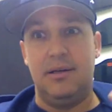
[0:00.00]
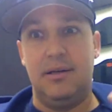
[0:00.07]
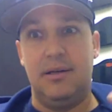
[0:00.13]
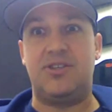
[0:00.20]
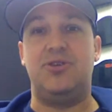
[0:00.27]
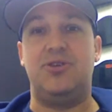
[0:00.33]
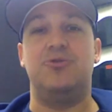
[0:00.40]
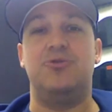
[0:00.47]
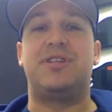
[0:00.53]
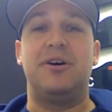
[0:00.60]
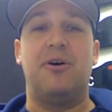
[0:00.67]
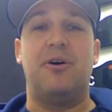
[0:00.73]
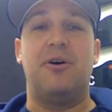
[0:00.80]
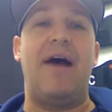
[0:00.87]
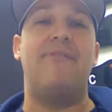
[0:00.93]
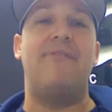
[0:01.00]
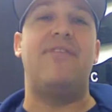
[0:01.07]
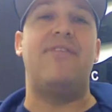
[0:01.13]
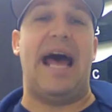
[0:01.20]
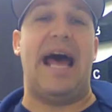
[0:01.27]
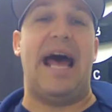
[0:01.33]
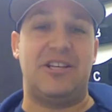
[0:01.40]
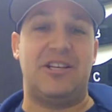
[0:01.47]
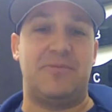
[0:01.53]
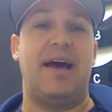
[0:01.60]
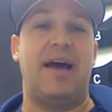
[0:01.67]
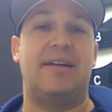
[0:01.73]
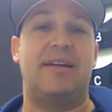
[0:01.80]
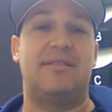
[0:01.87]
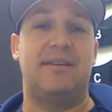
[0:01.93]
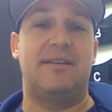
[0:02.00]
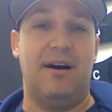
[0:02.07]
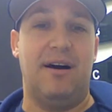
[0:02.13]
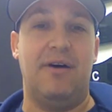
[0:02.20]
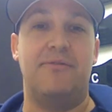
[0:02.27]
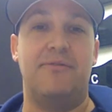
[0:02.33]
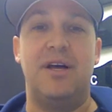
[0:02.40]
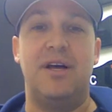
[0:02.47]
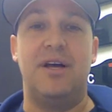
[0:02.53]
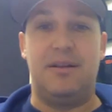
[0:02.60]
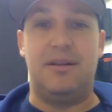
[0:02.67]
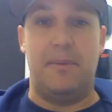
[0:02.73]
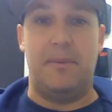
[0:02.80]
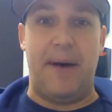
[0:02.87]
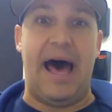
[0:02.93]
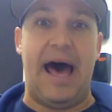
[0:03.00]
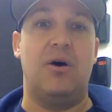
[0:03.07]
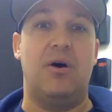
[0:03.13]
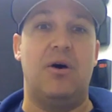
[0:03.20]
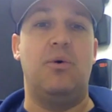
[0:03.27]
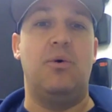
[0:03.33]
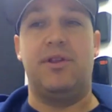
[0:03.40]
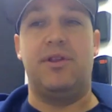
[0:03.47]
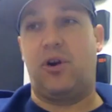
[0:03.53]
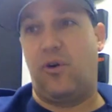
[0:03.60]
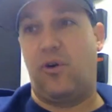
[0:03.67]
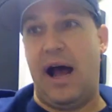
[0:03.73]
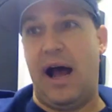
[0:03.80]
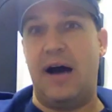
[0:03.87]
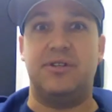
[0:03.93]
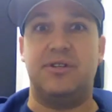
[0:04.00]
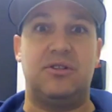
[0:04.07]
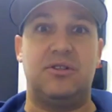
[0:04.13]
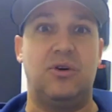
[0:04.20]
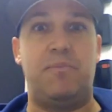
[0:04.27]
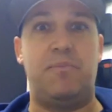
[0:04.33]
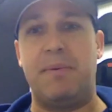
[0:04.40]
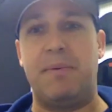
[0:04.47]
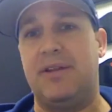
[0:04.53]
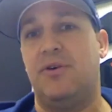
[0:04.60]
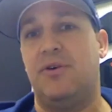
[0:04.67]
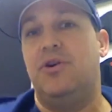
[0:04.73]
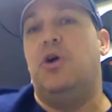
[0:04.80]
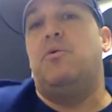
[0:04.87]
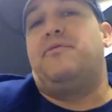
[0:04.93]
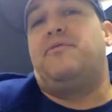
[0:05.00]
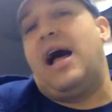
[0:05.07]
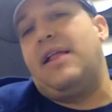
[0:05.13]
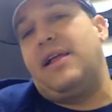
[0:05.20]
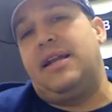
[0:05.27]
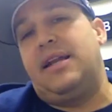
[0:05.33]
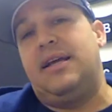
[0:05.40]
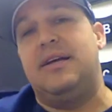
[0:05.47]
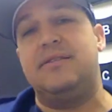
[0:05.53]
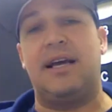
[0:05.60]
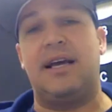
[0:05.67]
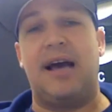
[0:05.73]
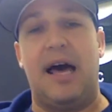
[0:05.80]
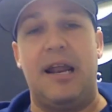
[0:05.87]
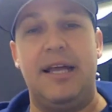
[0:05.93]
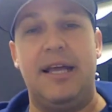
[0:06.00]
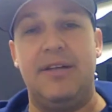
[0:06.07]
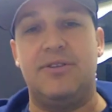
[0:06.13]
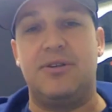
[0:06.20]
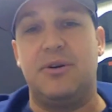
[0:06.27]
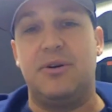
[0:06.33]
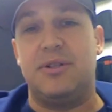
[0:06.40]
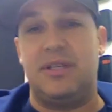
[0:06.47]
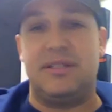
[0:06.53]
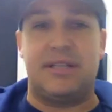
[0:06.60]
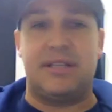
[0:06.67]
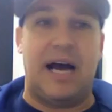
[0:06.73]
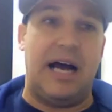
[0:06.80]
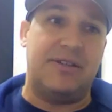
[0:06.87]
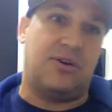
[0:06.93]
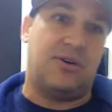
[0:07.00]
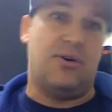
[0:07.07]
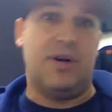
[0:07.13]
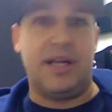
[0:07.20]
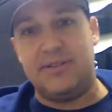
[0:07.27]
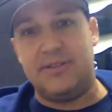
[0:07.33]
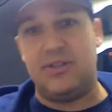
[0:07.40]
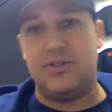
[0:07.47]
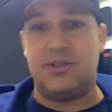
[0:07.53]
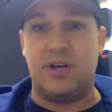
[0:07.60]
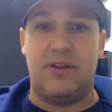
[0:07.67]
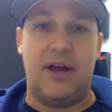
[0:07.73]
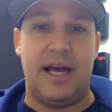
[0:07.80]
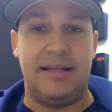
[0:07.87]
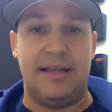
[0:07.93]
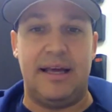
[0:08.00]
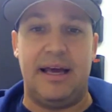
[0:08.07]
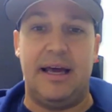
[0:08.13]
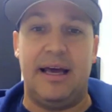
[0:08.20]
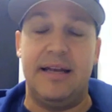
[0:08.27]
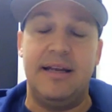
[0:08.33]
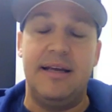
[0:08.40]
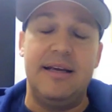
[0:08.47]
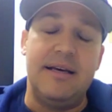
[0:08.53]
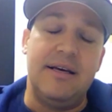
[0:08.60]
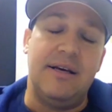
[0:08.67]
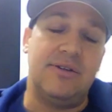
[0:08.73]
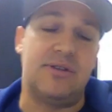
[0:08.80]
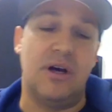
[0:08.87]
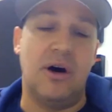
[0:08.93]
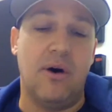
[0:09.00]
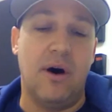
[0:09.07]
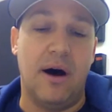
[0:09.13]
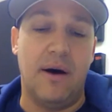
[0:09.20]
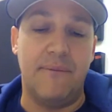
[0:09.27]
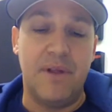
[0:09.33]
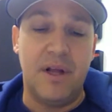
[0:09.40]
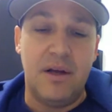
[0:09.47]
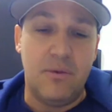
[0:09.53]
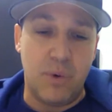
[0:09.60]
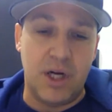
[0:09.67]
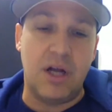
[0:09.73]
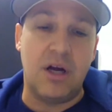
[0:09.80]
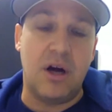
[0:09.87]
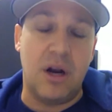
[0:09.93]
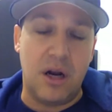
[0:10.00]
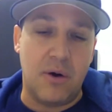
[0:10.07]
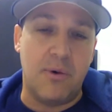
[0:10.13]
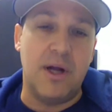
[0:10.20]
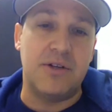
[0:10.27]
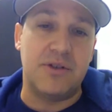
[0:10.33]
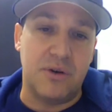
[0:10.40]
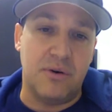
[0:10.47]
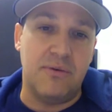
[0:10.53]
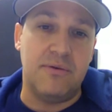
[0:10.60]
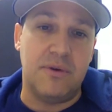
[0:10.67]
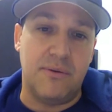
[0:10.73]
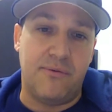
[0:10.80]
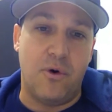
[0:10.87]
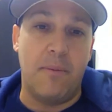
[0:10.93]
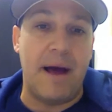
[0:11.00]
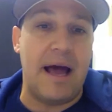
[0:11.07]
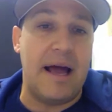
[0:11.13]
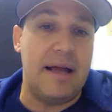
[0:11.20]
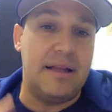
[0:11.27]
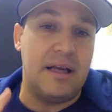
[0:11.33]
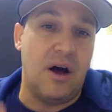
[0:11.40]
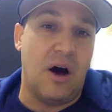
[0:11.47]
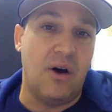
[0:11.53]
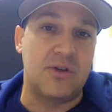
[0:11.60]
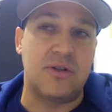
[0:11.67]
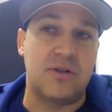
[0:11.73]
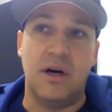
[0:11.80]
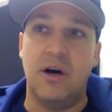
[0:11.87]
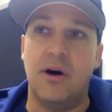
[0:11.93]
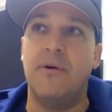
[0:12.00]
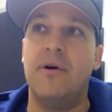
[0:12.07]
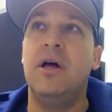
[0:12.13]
you still have that aspect of the battle where the crowd's into it. People that don't know what flatland is, they kind of into it. These guys are going against each other head to head. So we're going to go to the format. And then also,